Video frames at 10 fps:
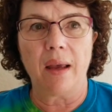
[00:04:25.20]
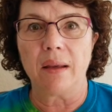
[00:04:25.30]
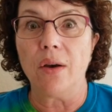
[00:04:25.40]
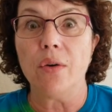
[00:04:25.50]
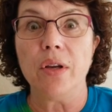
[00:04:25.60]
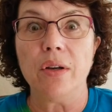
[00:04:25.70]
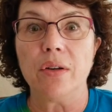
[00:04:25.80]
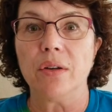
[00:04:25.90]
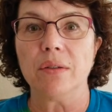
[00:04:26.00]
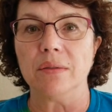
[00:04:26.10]
Go to
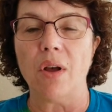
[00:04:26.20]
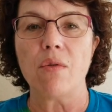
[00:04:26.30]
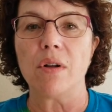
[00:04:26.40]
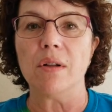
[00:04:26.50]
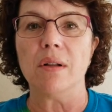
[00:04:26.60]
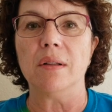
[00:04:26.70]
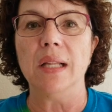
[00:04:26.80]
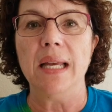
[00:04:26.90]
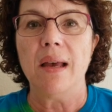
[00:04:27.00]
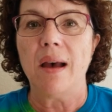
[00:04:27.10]
your local
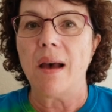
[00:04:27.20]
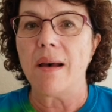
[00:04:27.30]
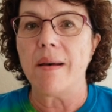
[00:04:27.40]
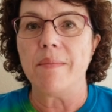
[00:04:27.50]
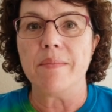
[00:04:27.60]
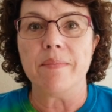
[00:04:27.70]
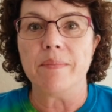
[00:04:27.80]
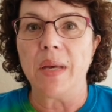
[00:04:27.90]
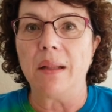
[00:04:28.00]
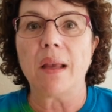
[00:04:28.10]

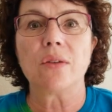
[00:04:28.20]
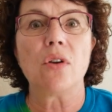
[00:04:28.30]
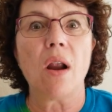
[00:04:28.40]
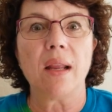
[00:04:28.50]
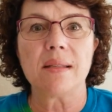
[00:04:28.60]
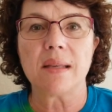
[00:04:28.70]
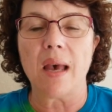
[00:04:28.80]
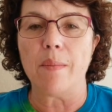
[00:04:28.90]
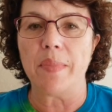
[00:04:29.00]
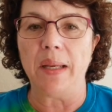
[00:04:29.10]
electronics
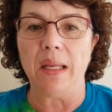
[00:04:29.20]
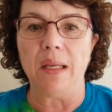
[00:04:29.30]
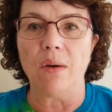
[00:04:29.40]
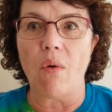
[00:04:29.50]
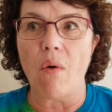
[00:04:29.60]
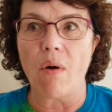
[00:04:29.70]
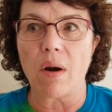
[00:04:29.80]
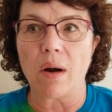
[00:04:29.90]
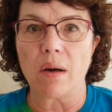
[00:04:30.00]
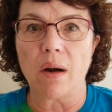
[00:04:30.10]
company
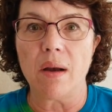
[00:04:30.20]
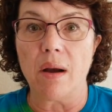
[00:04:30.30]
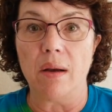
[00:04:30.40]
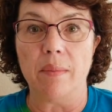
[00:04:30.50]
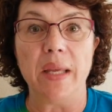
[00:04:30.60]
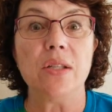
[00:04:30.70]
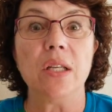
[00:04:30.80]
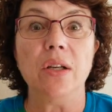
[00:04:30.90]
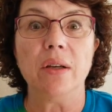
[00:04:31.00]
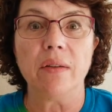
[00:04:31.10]
or
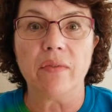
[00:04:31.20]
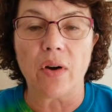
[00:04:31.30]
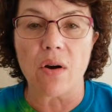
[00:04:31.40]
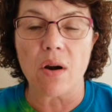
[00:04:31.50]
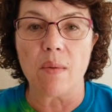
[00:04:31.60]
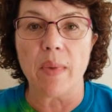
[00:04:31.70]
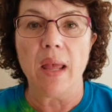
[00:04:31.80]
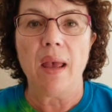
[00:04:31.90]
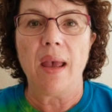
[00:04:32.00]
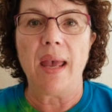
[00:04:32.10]
engineering firm
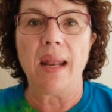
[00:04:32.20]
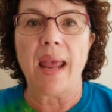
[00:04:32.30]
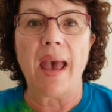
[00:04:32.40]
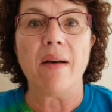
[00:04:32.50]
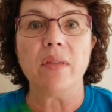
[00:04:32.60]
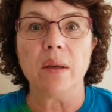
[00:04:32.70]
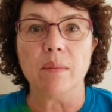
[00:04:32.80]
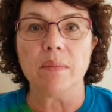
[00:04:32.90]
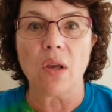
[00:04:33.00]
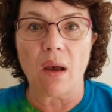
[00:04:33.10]
and have
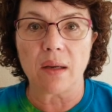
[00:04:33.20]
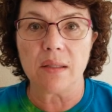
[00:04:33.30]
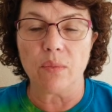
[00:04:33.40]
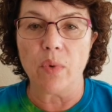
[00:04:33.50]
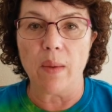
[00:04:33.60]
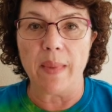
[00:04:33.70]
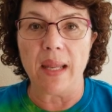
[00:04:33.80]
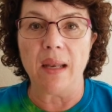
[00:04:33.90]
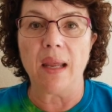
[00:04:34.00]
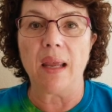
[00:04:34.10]
them talk to
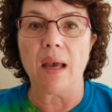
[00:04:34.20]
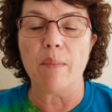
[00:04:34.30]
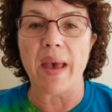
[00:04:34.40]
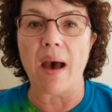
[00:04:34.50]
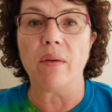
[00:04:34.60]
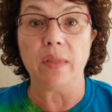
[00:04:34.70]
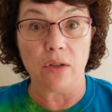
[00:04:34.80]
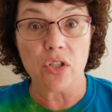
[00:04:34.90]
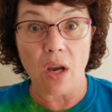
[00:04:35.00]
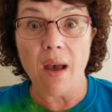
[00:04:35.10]
women about their
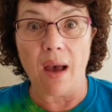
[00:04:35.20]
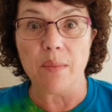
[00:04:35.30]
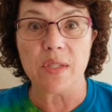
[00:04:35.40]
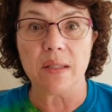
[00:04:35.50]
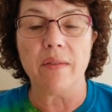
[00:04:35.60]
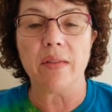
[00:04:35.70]
jobs.